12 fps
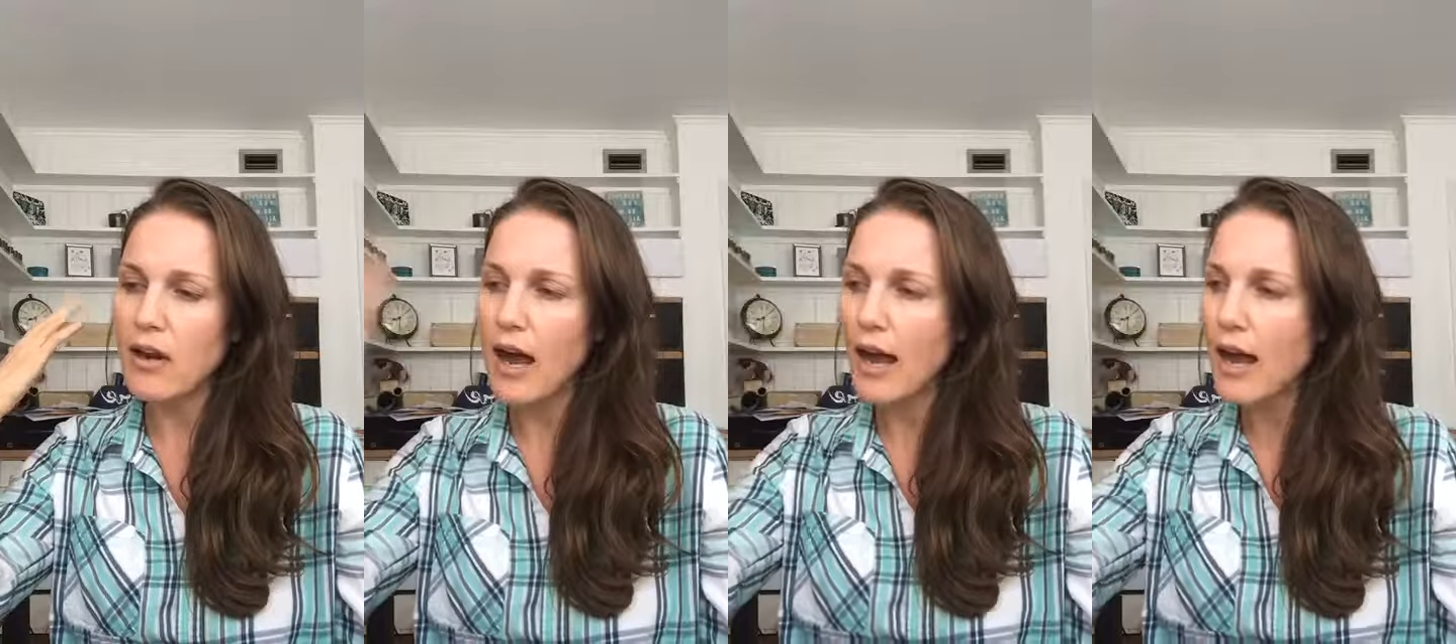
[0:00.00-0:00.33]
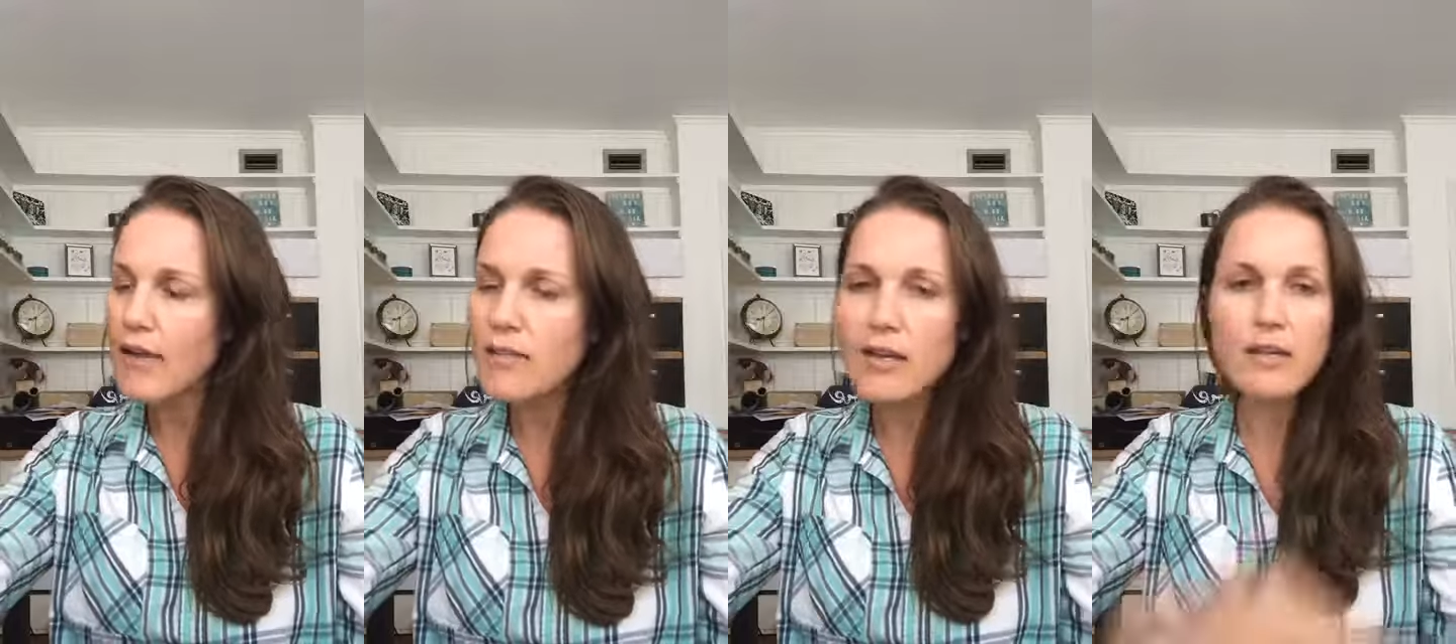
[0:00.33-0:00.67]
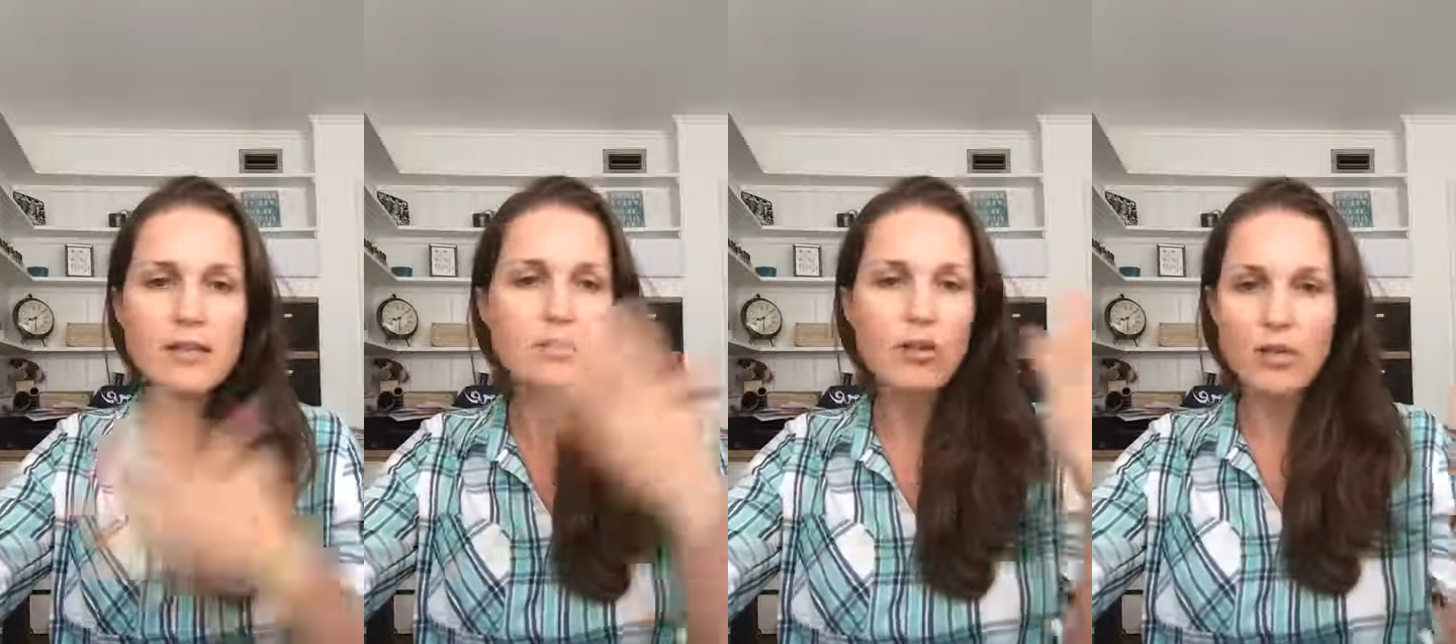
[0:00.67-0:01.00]
I had the
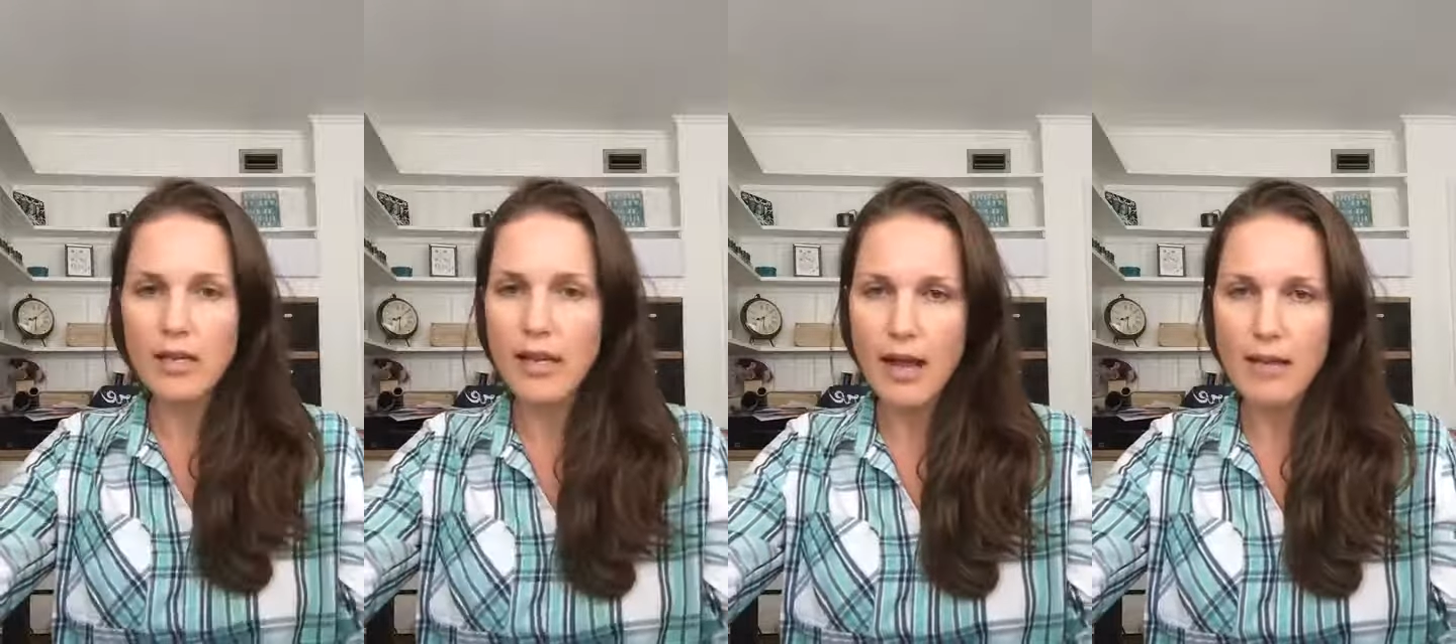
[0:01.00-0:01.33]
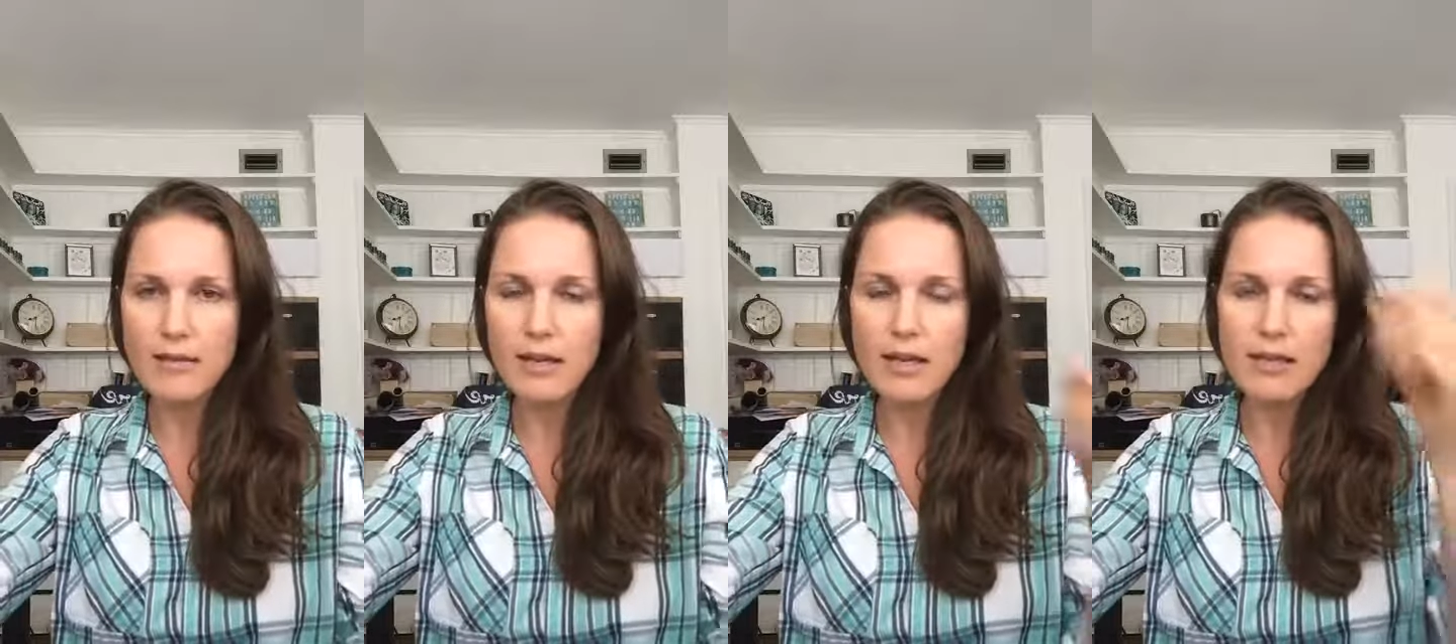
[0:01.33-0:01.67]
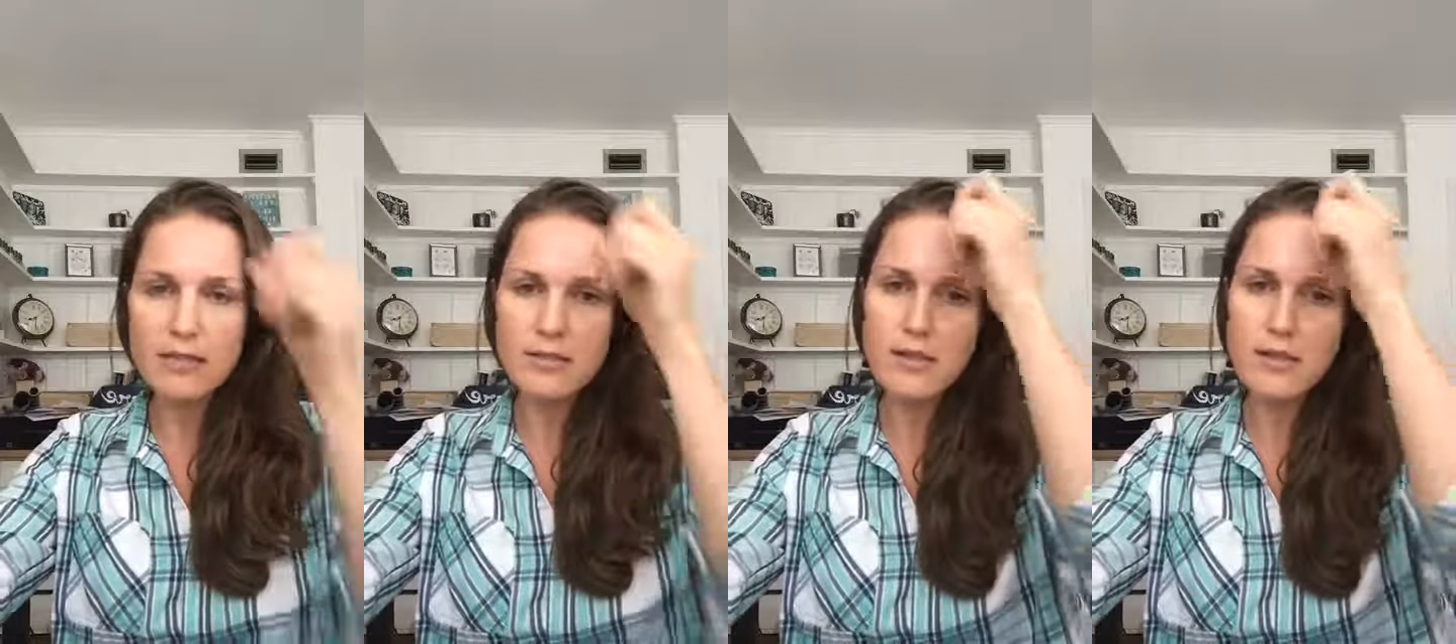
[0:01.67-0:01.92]
kids or he had the kids.